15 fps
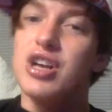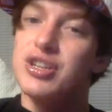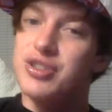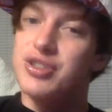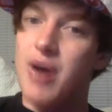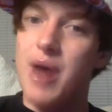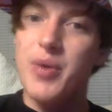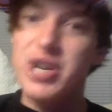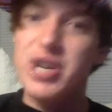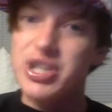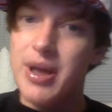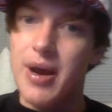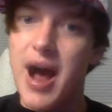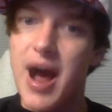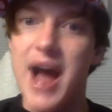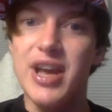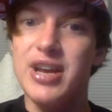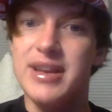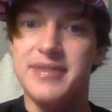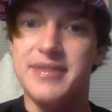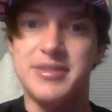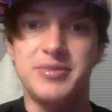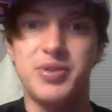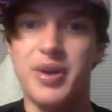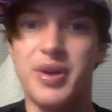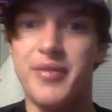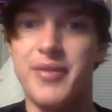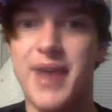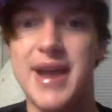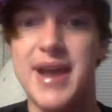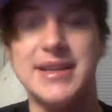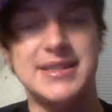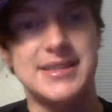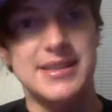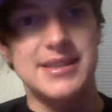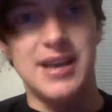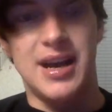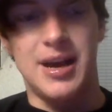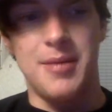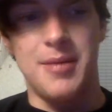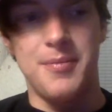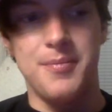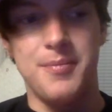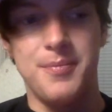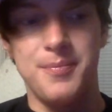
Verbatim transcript: So I wish that I could give some sort of advice that